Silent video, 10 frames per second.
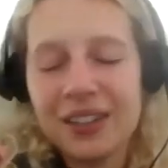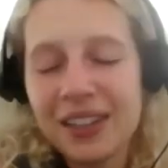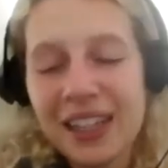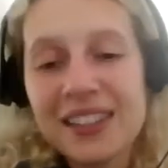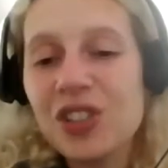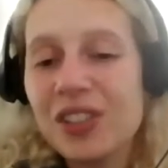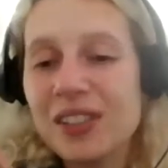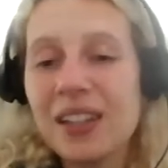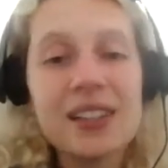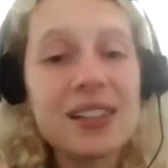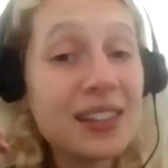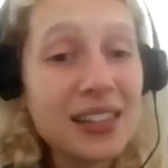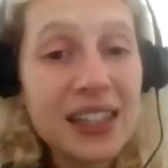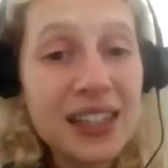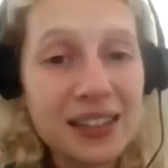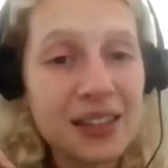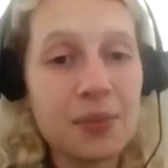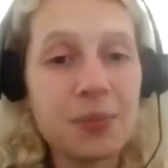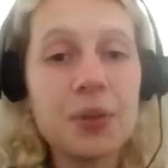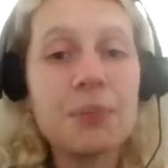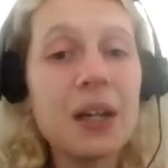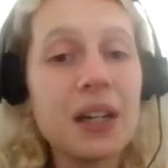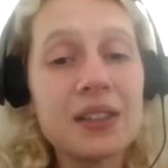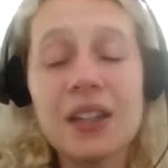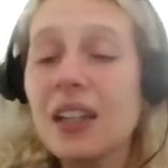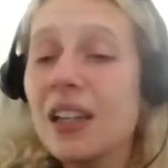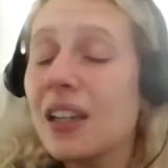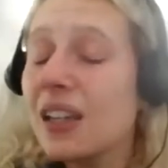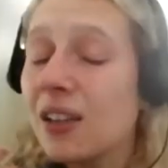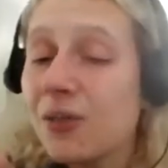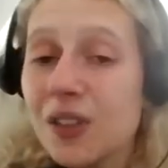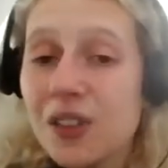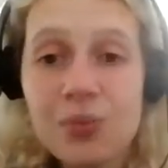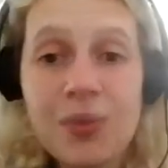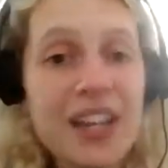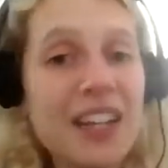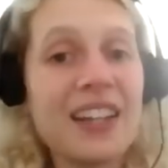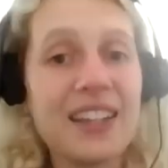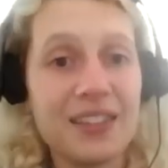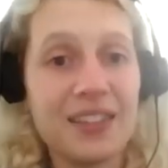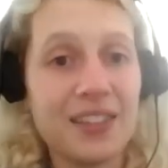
it's just a silly example, but if it's raining,